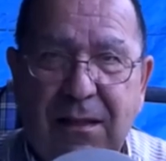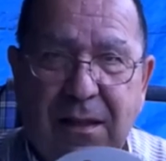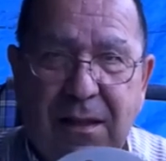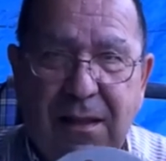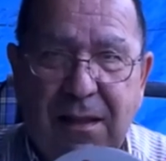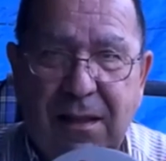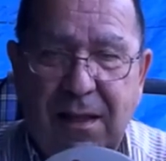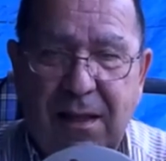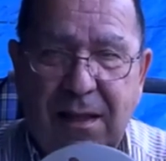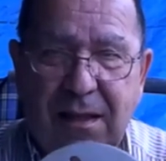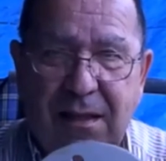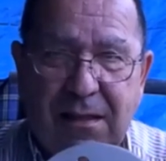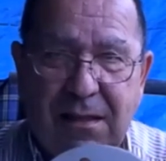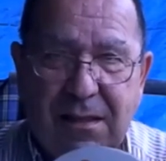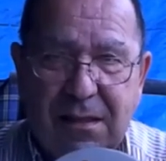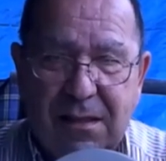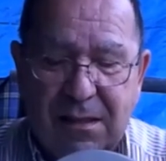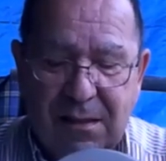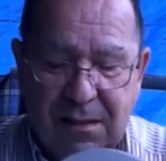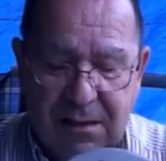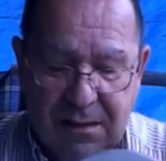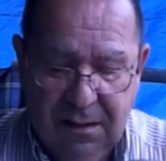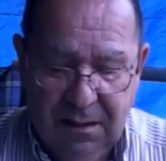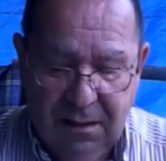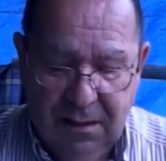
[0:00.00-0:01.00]
this
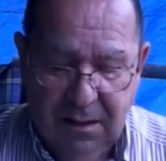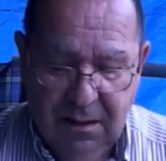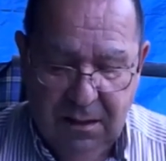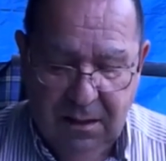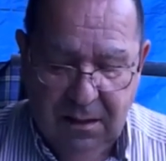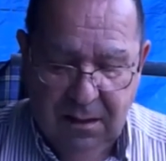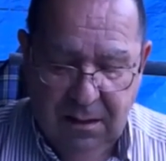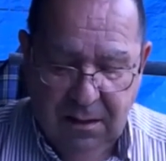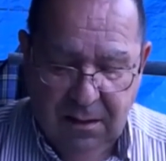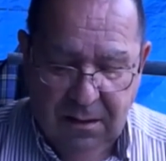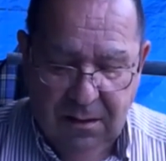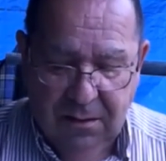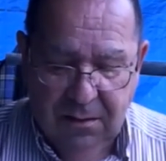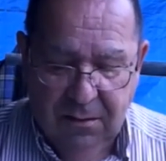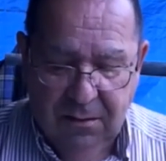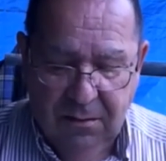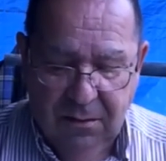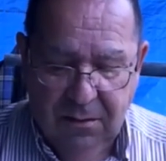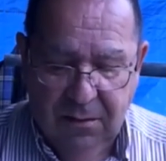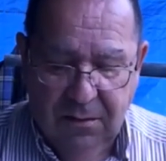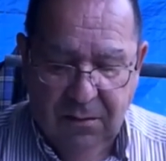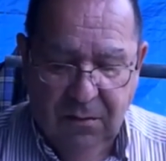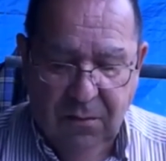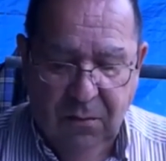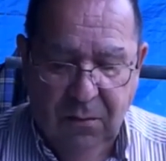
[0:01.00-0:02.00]

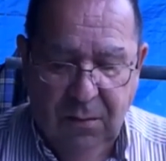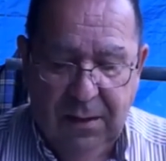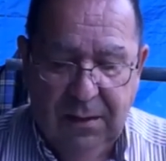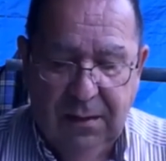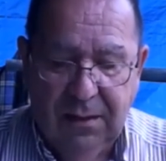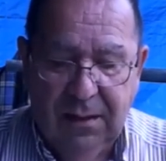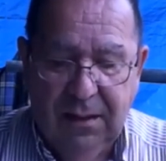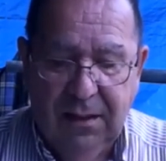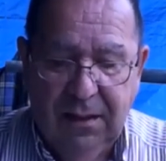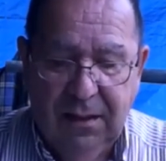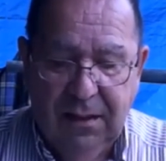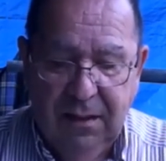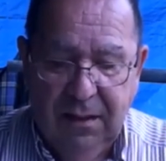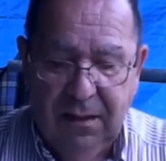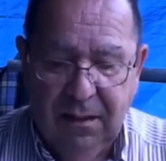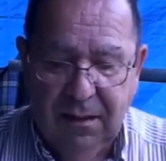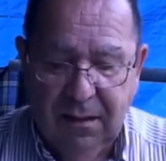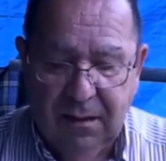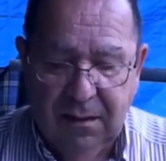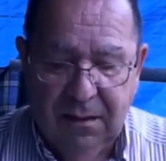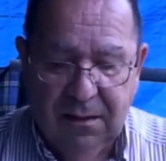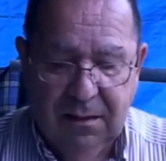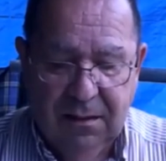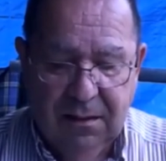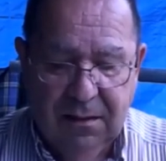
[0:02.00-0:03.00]
with the
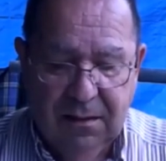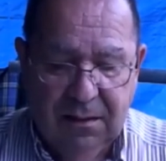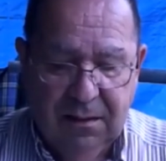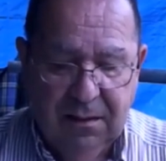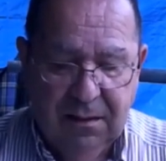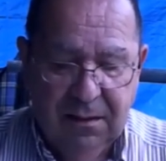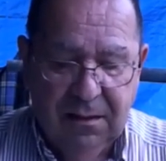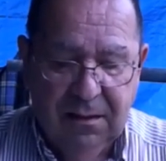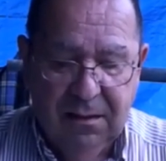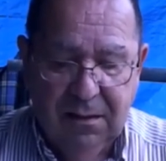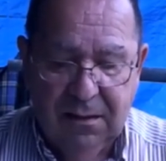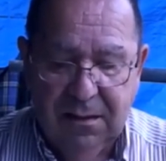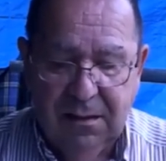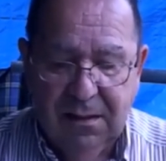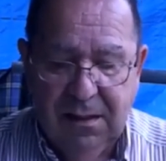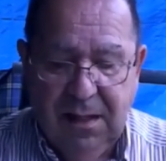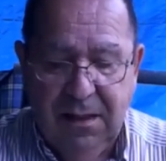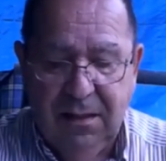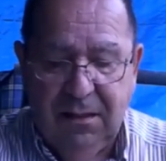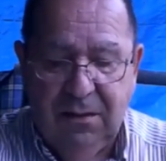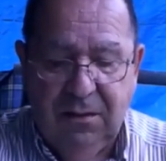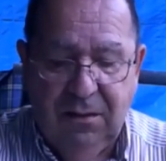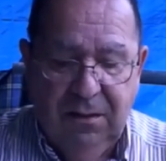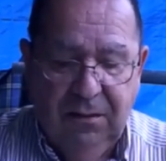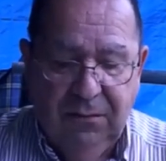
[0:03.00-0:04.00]

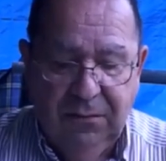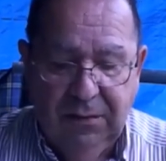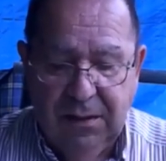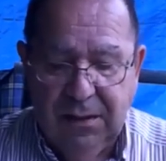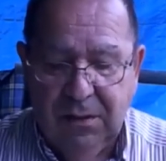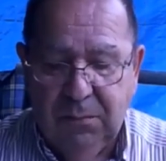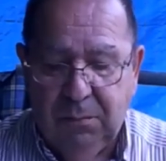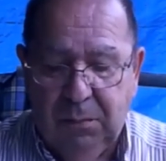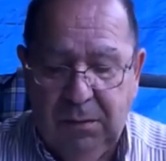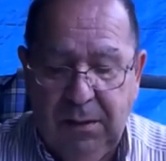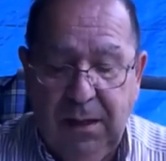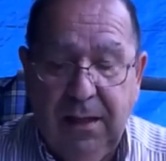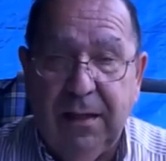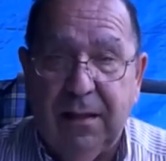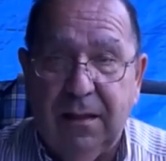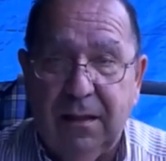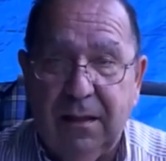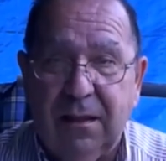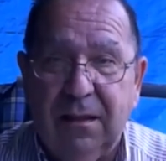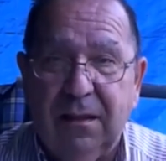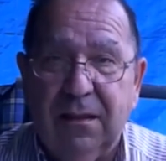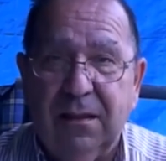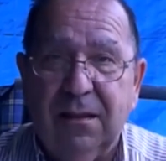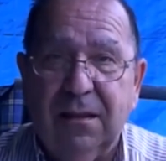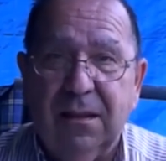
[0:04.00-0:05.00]
center of this plate.
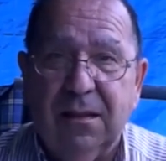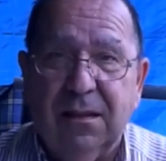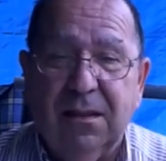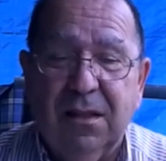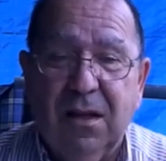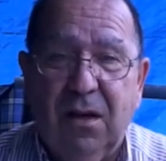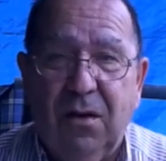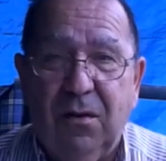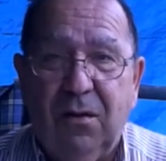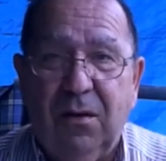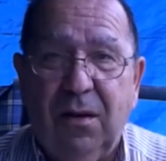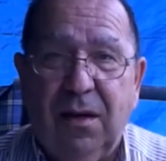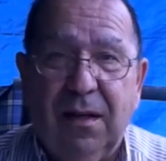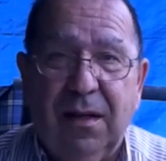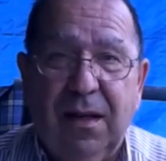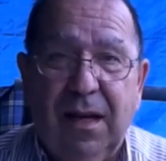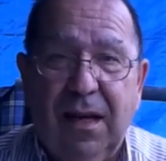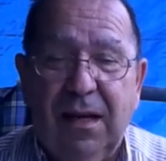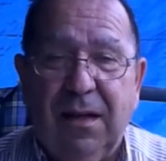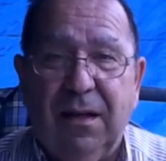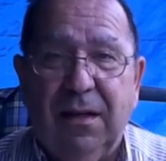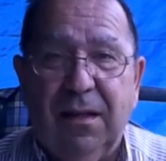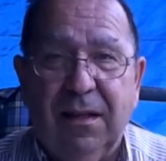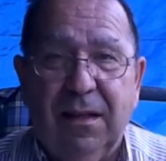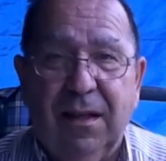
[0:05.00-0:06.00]
So
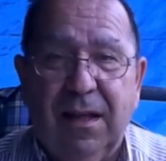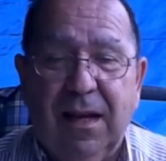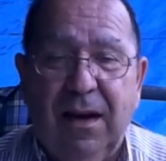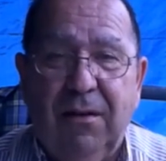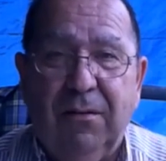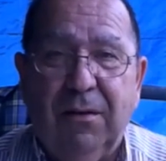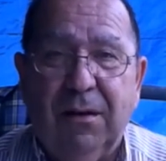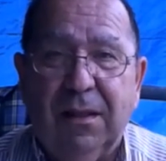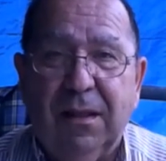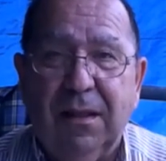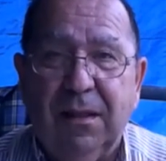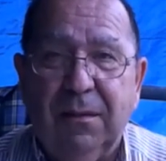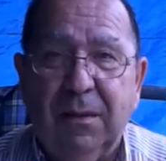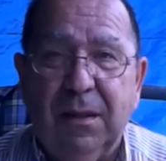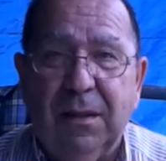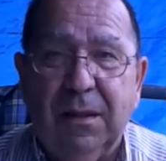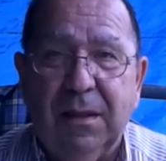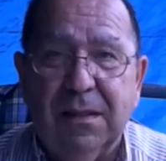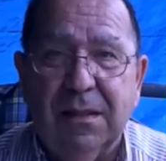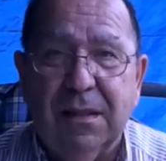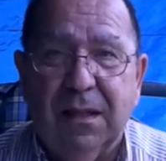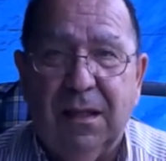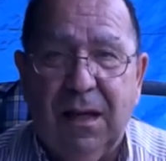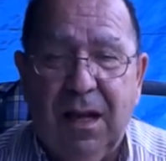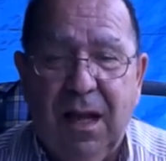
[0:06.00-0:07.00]
everything
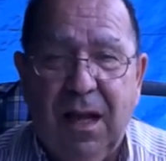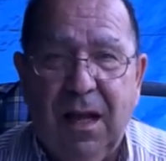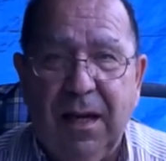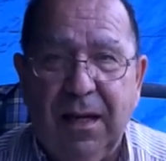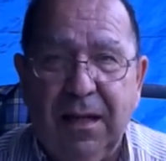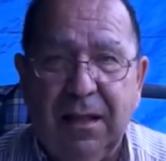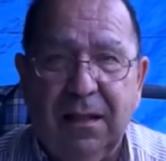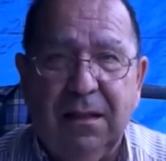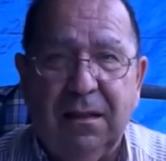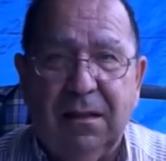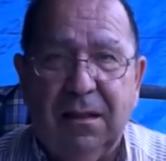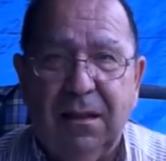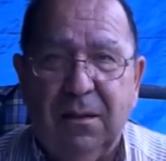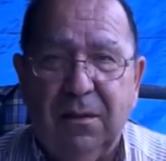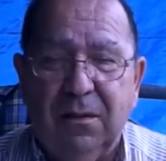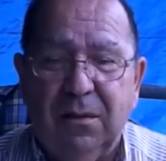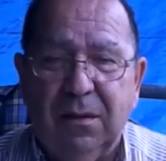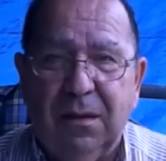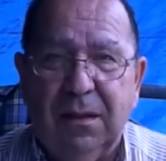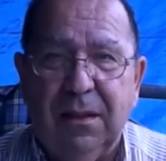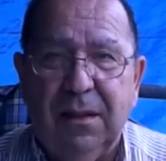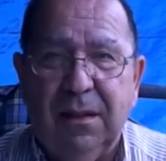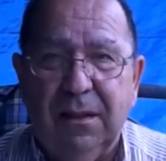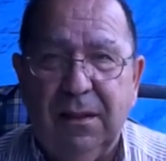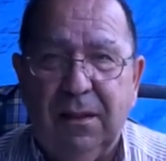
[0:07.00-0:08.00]
is aligned.
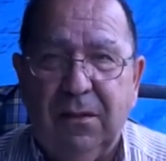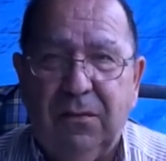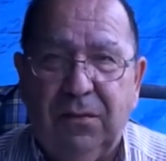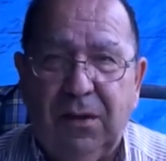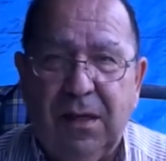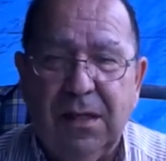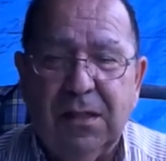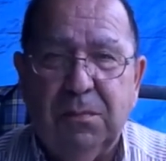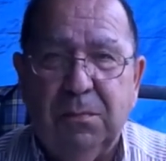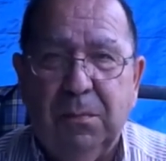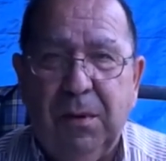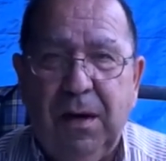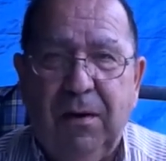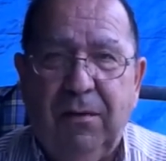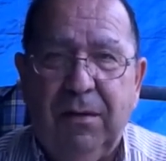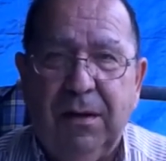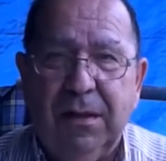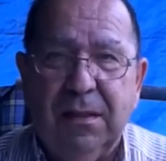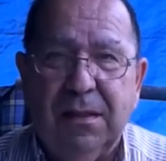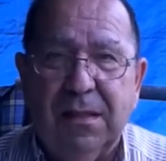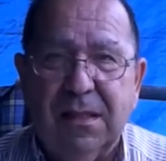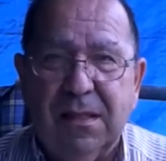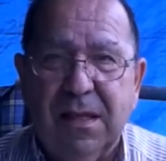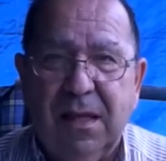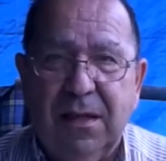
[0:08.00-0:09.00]
The thrust
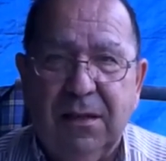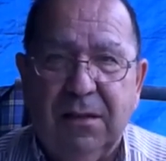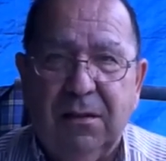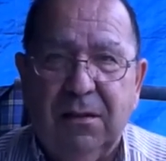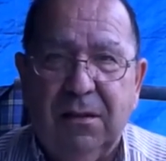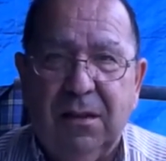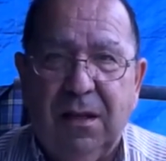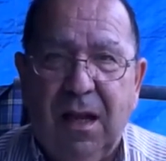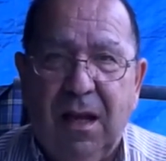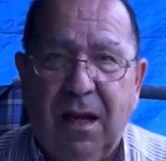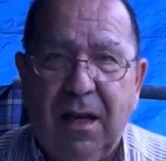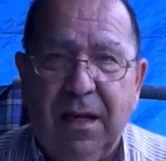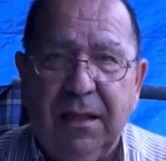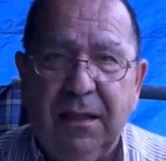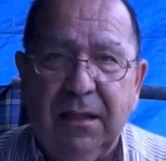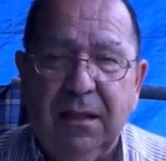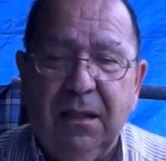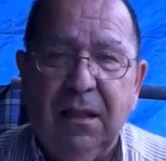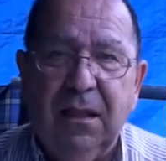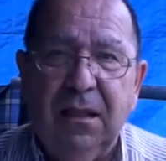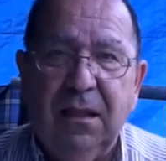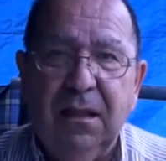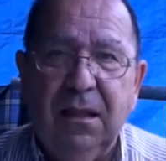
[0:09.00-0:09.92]
bearing center line